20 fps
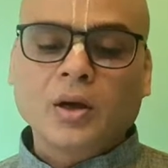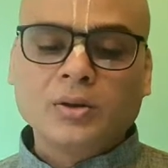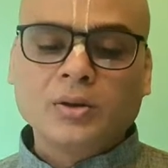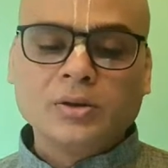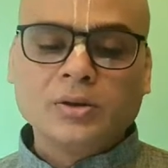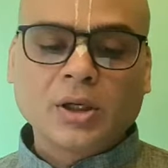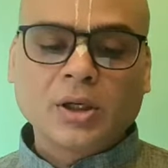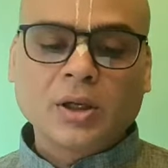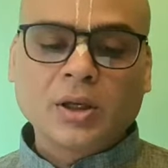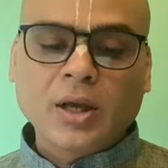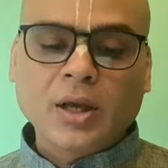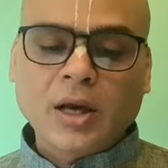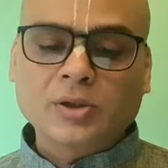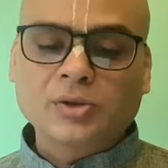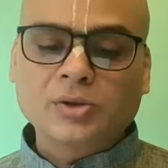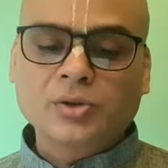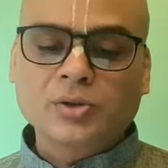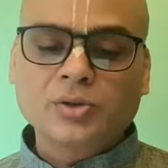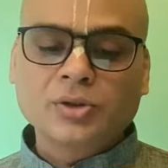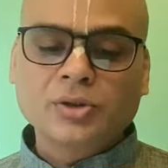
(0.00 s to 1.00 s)

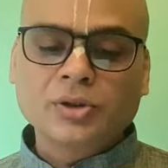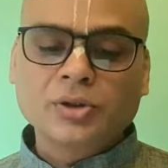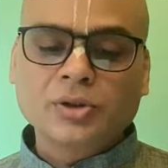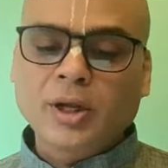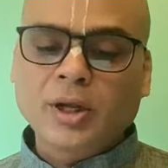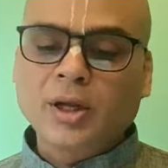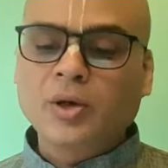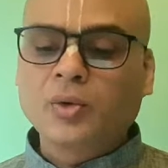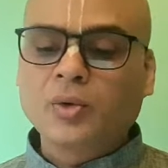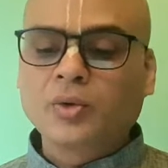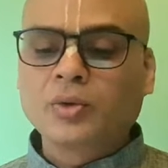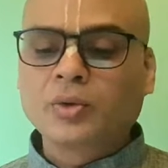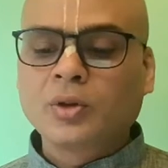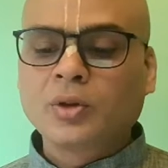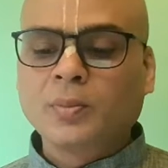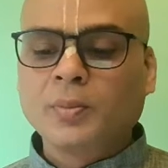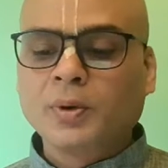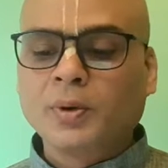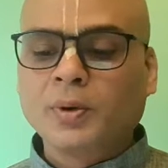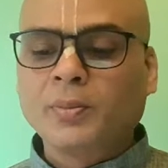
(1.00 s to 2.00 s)
Jigyasu Shreya
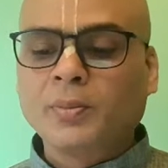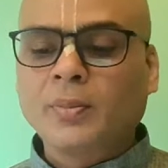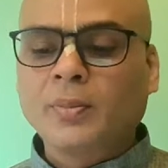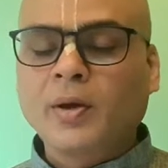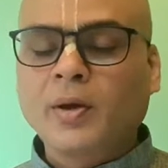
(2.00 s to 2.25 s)
Uttamam,